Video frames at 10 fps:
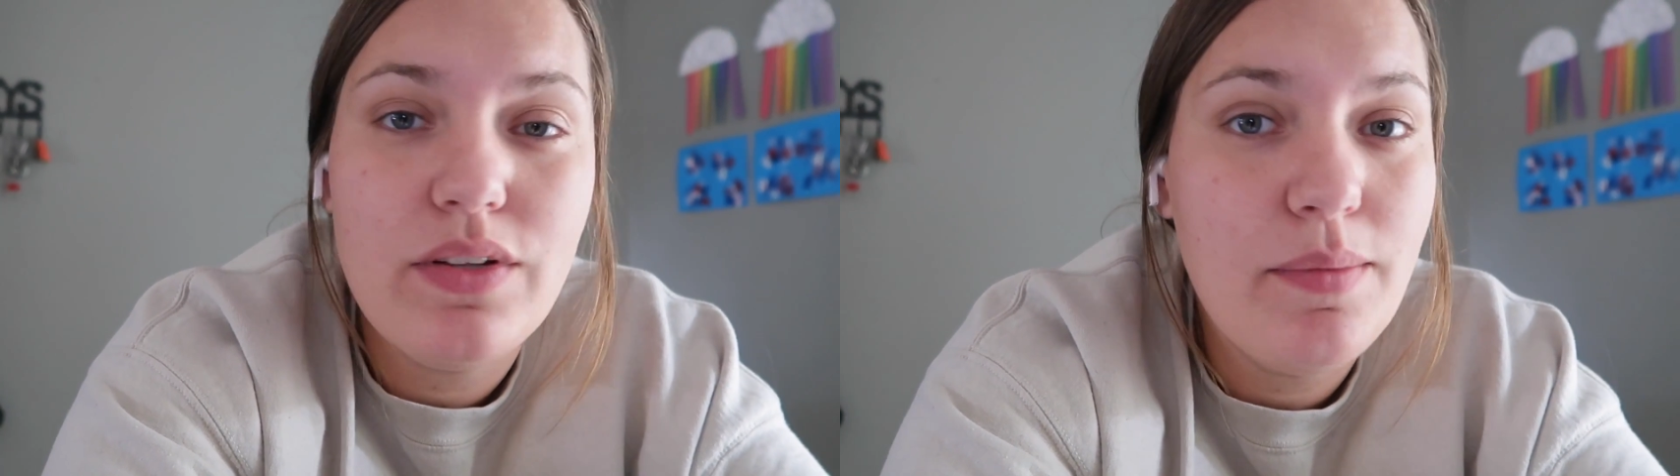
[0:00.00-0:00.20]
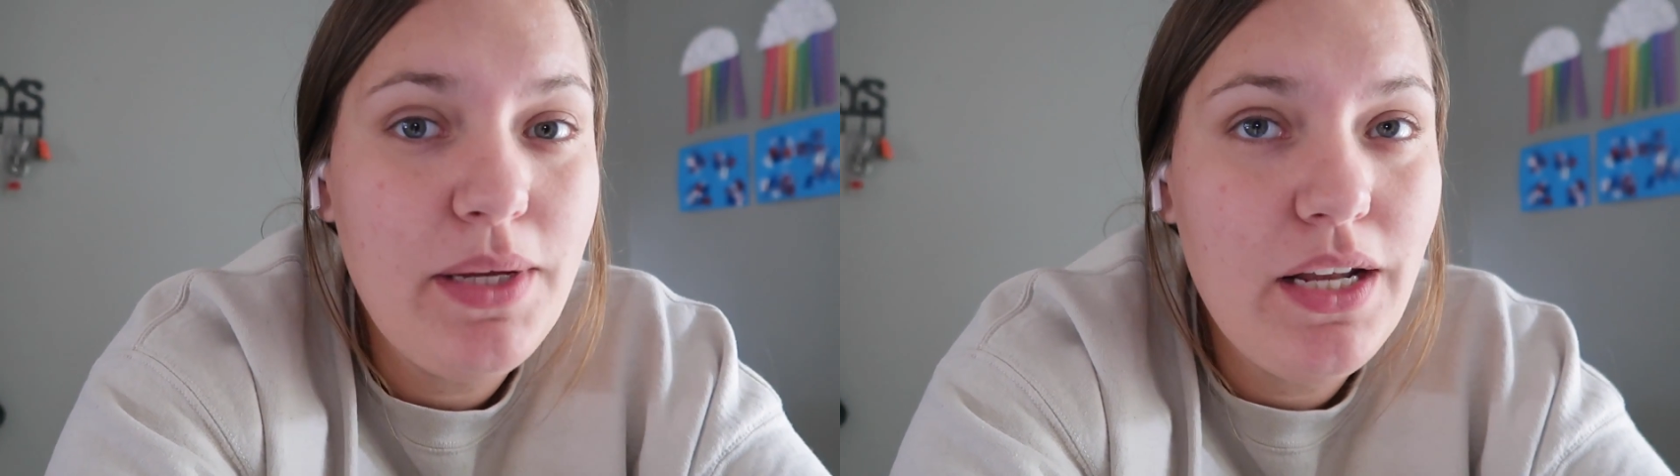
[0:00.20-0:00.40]

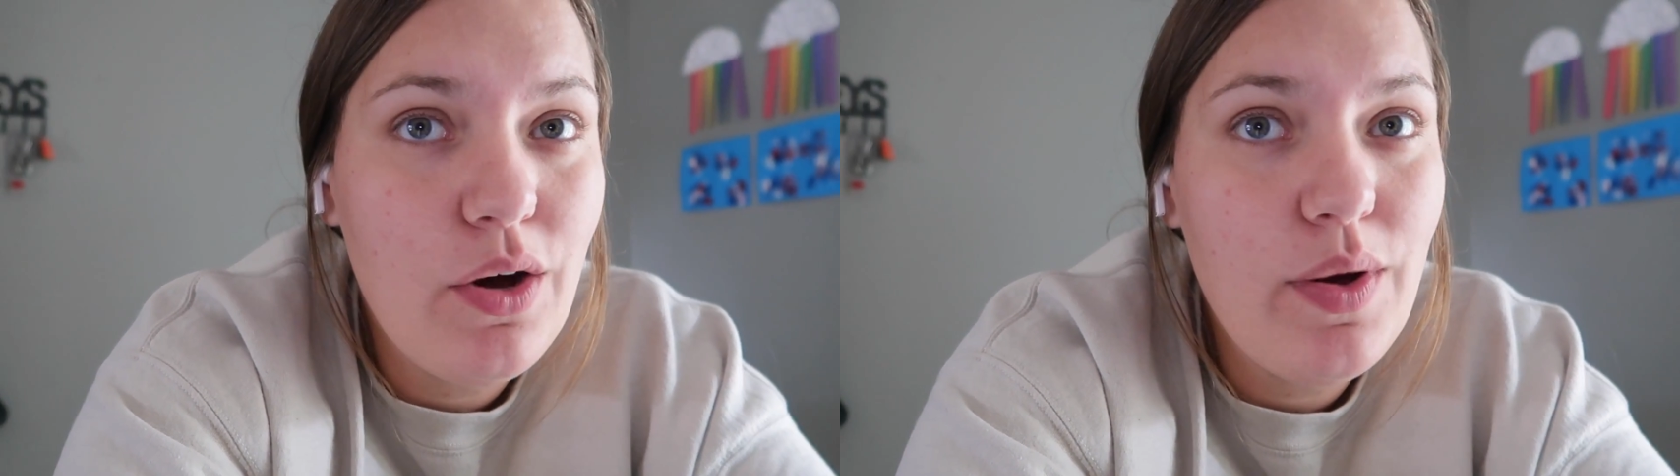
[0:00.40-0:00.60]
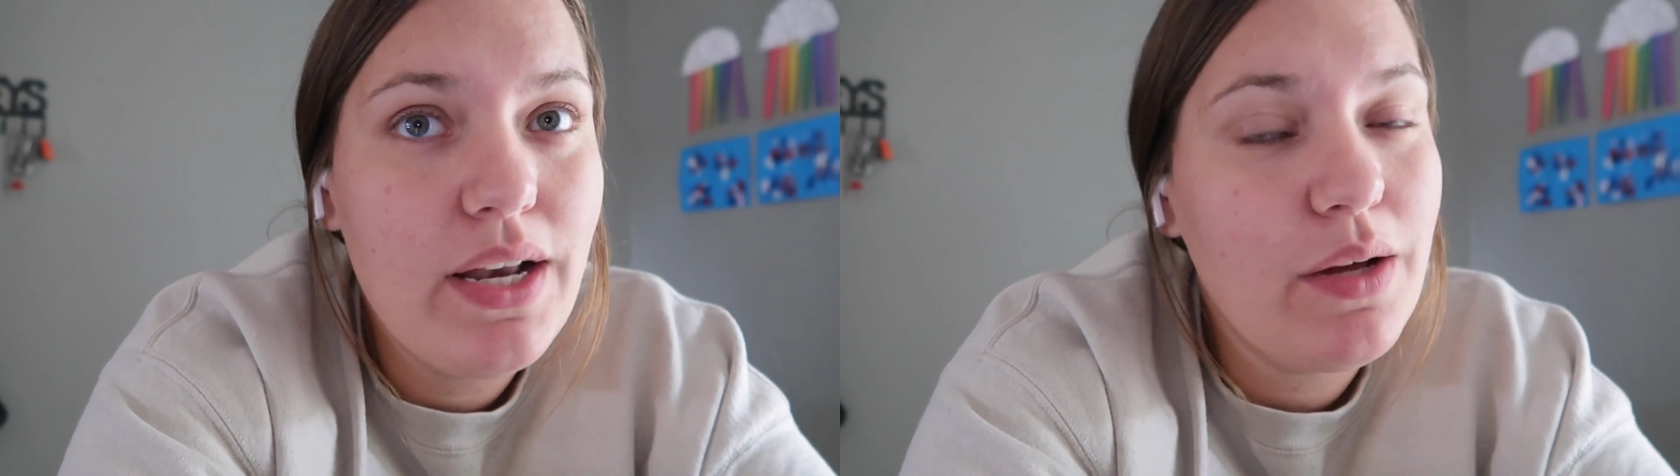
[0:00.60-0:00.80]
let me
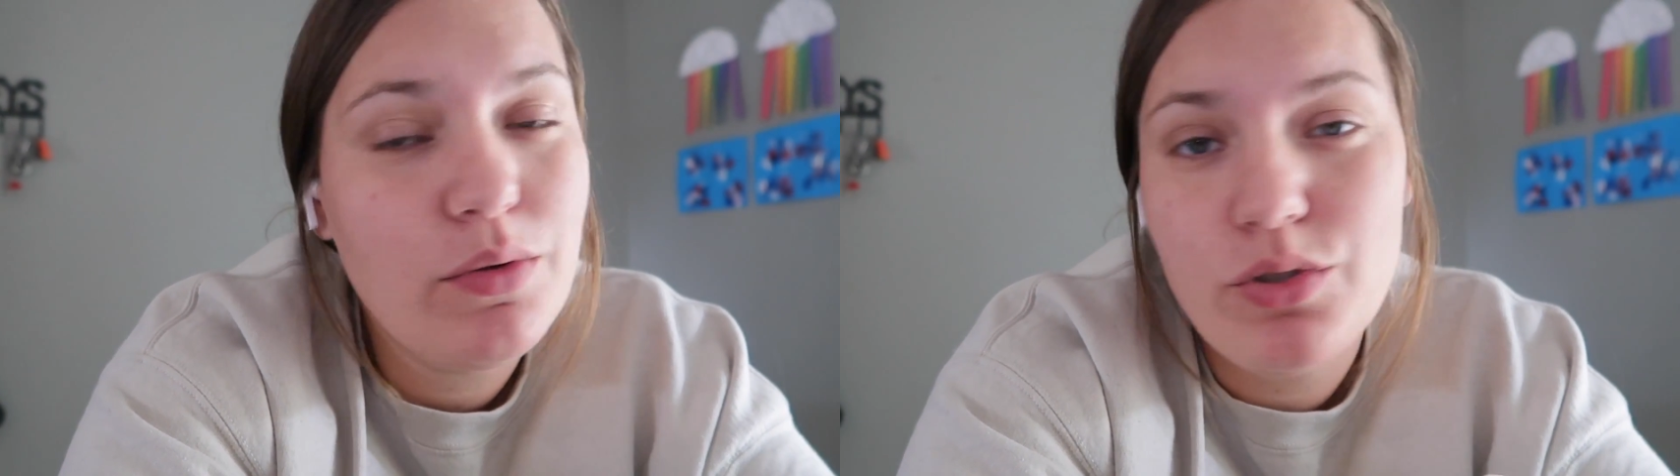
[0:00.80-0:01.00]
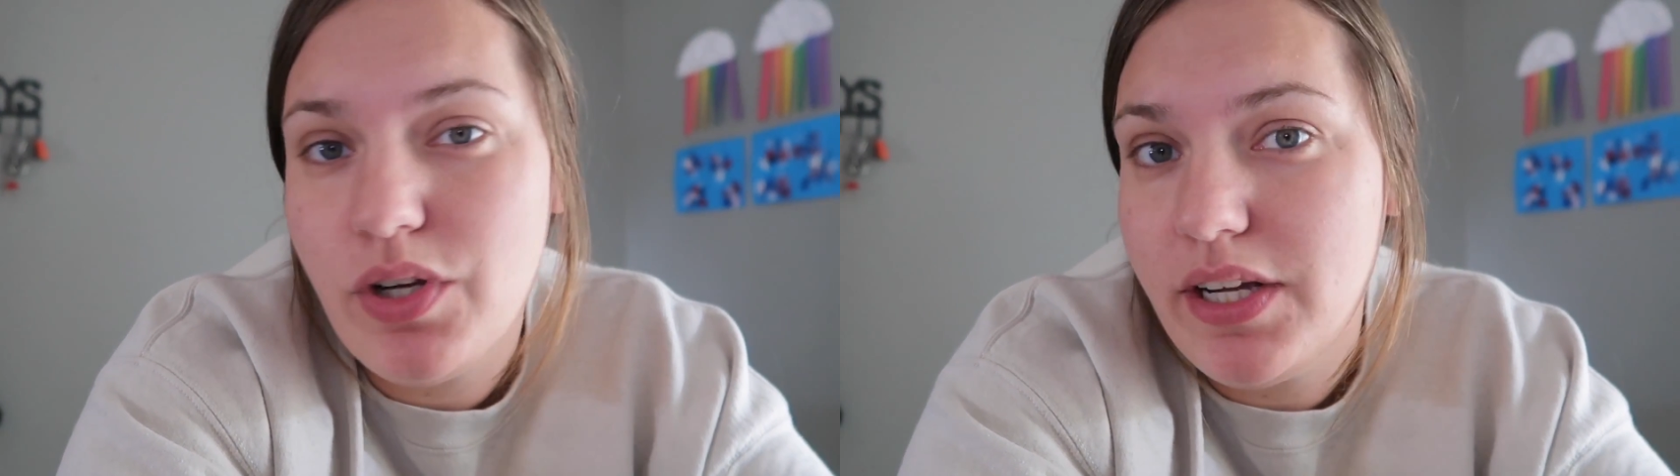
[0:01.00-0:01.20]
know and I
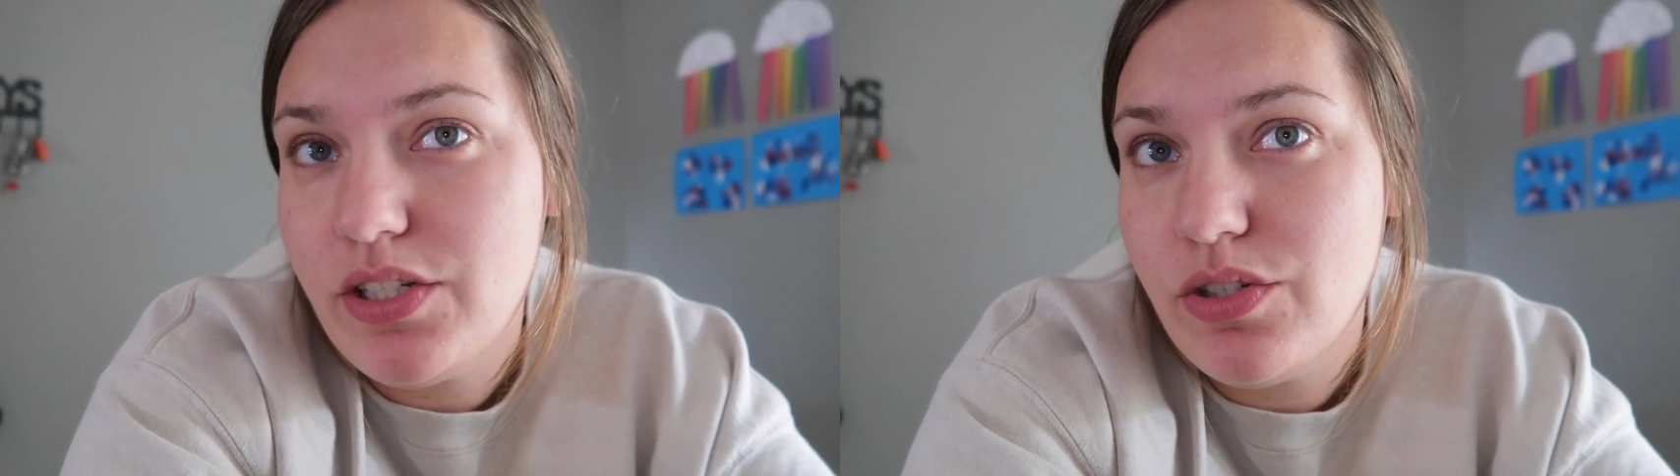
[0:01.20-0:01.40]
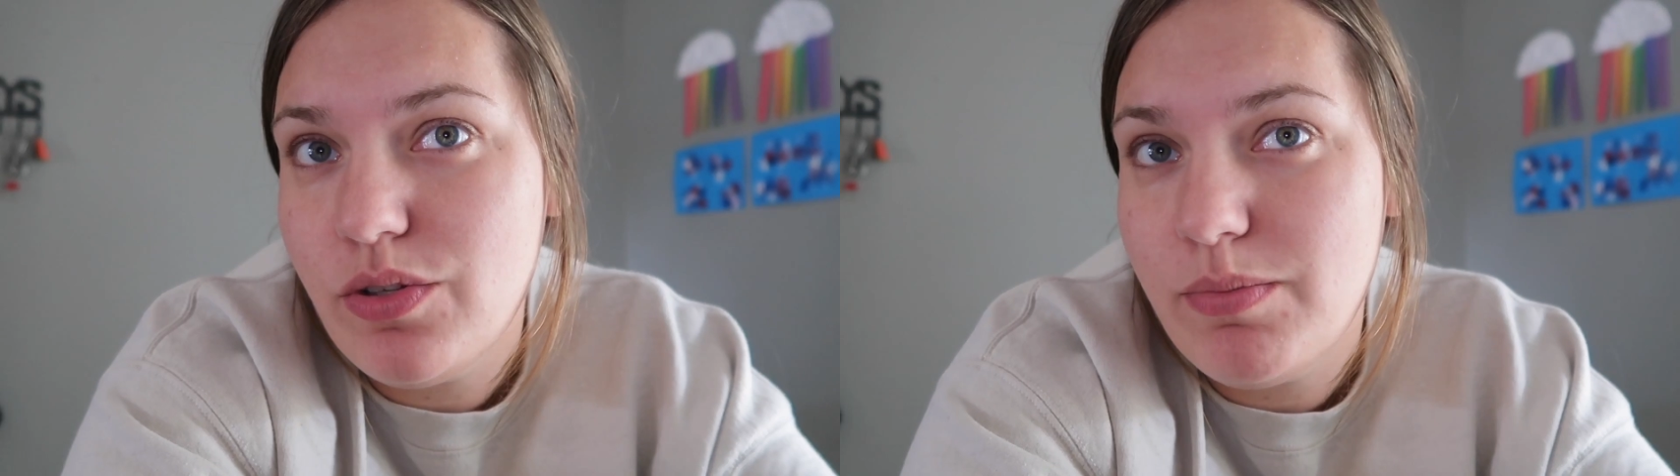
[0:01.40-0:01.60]
will try
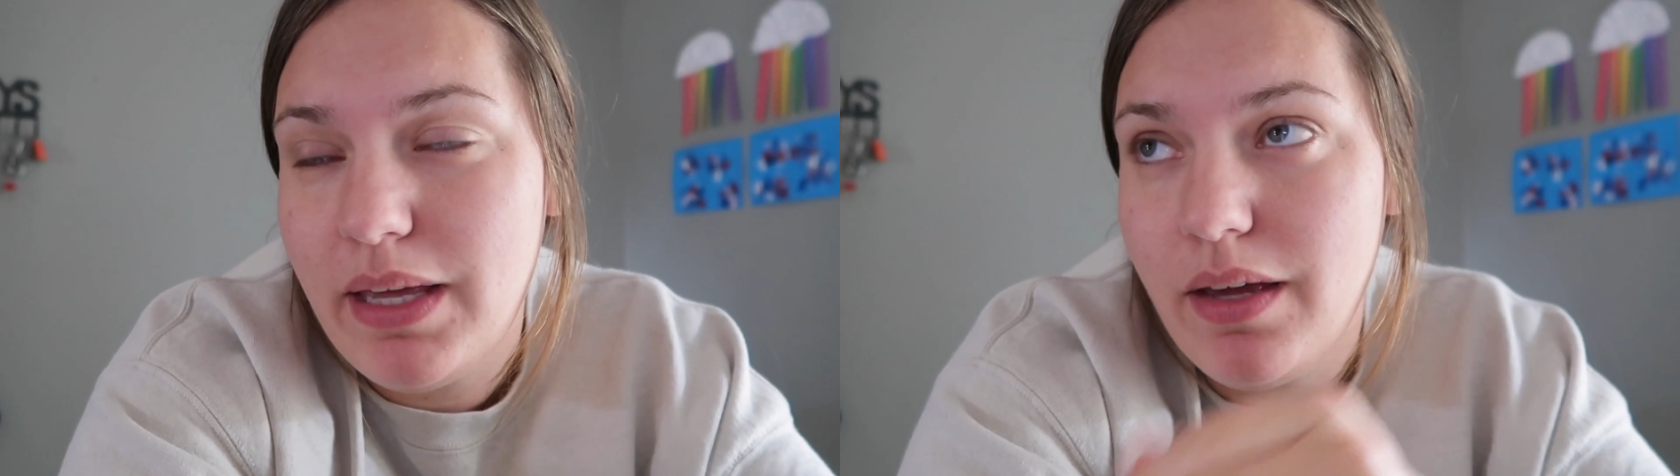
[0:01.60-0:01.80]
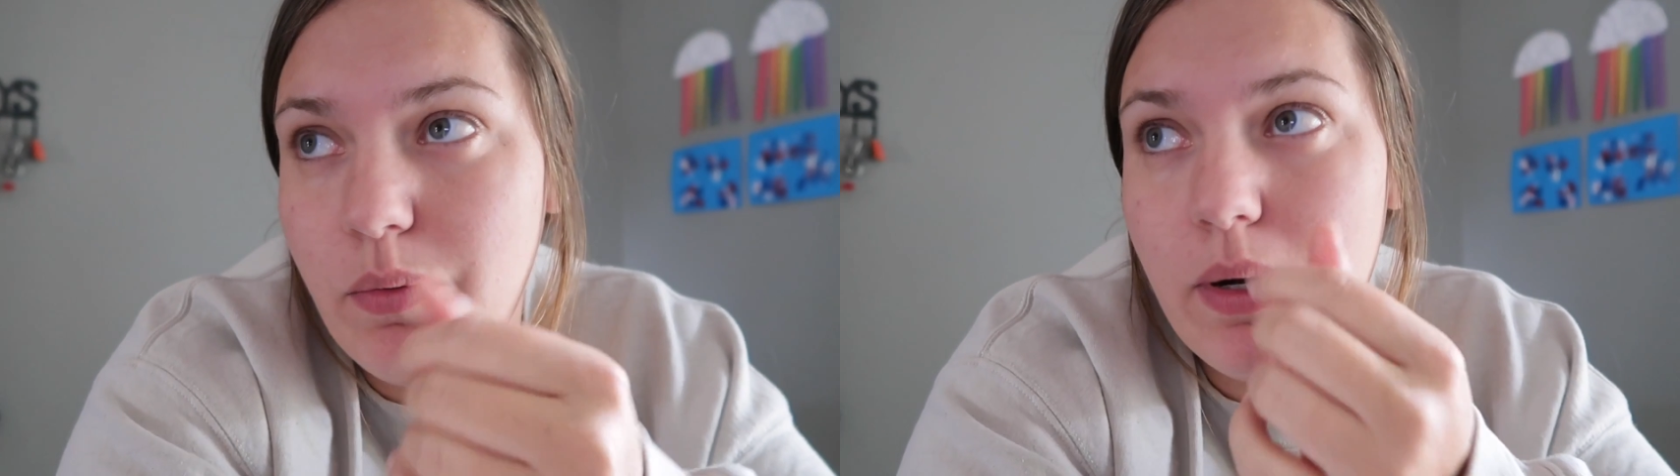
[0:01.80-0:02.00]
to
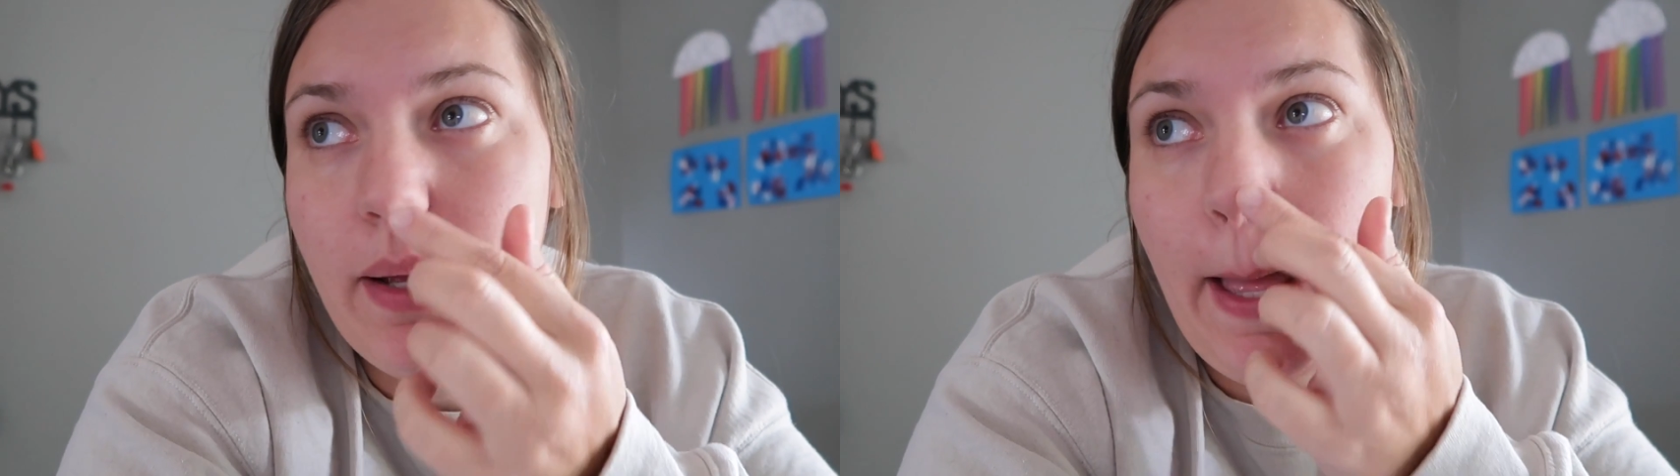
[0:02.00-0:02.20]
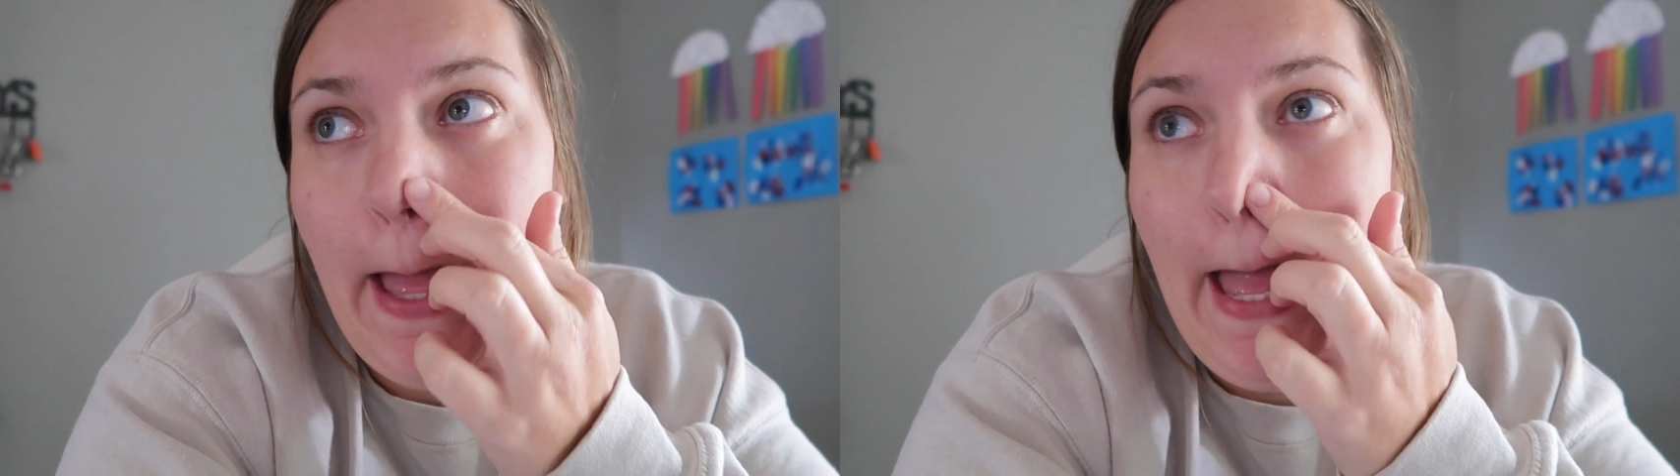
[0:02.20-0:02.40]
make it work.